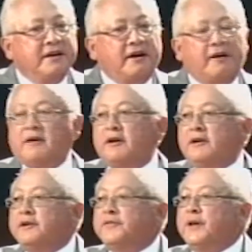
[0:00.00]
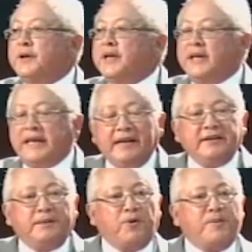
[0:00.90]
or in
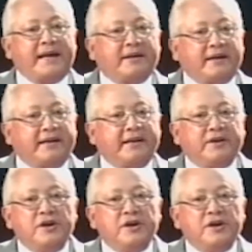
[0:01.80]
the mobile clinic,